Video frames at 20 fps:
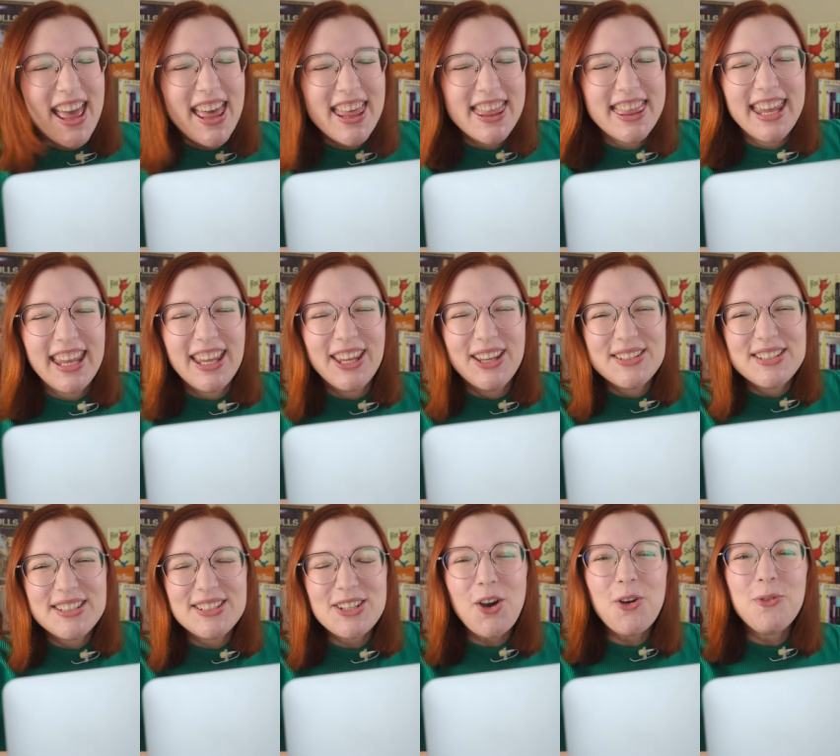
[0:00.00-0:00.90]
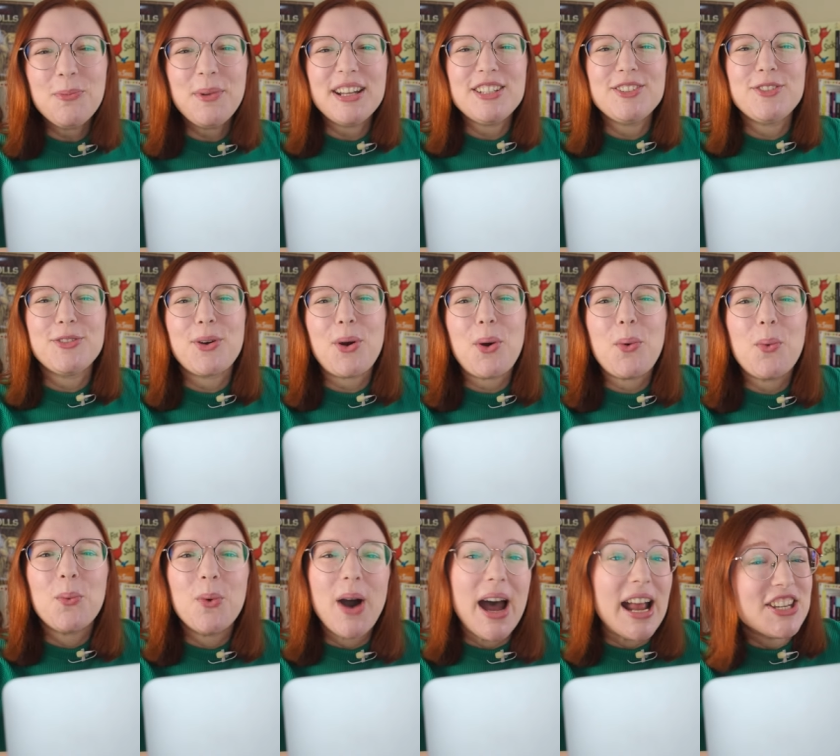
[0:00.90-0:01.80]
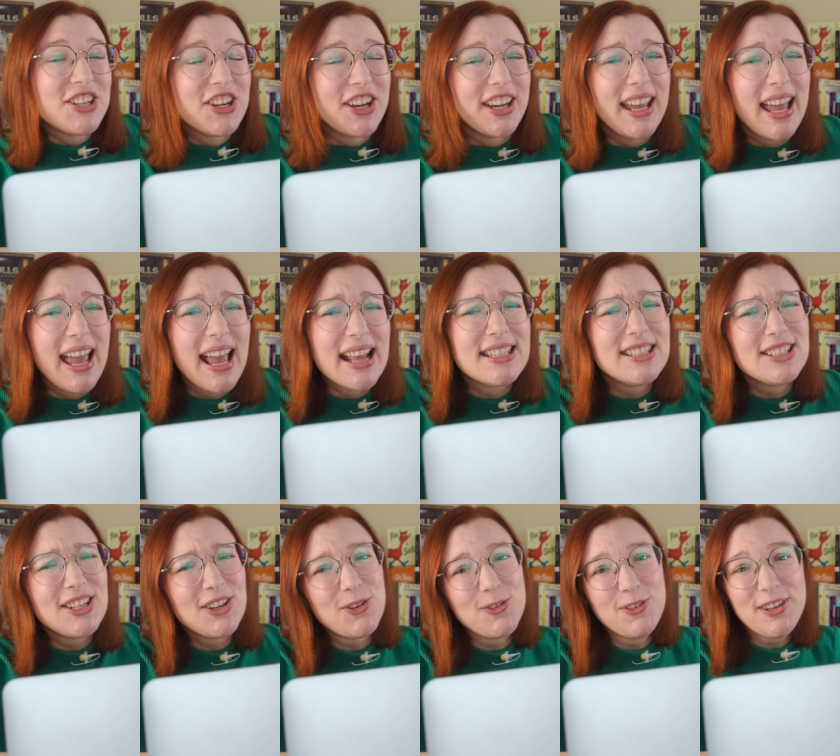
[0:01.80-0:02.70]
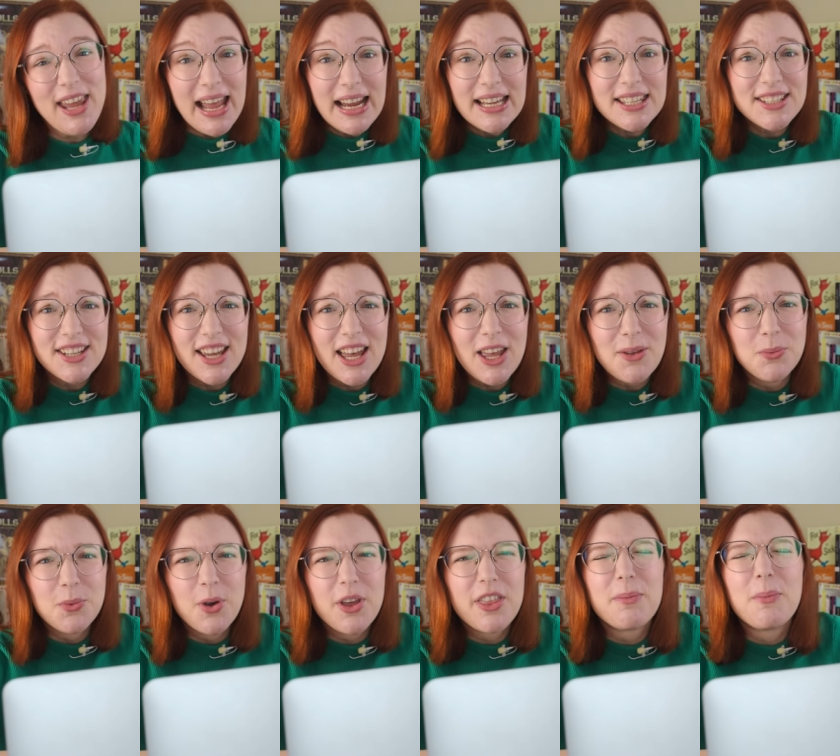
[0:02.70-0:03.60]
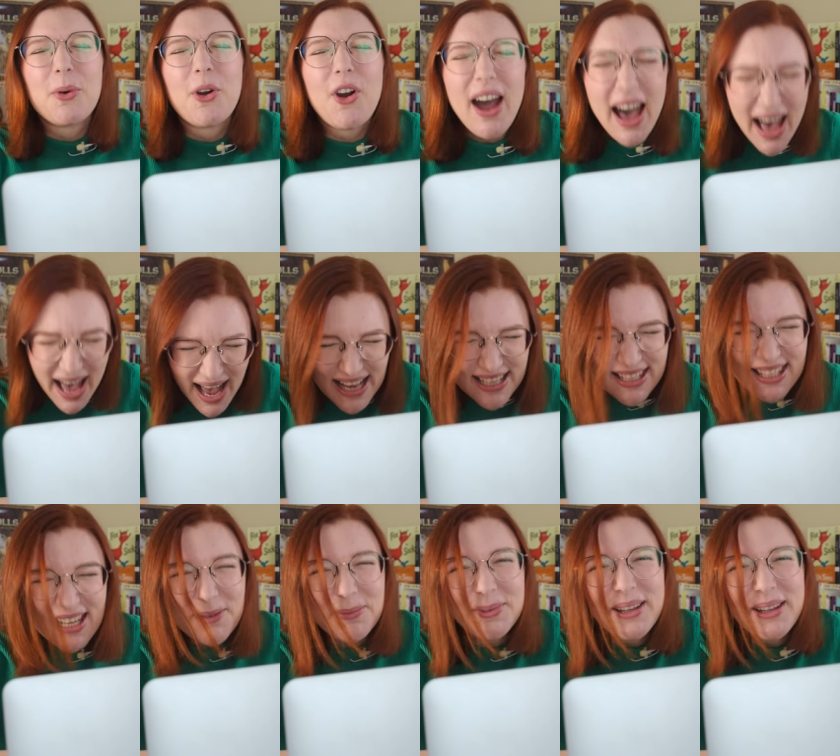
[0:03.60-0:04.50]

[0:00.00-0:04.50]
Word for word: Thank you so much for watching and see you next time with more awesome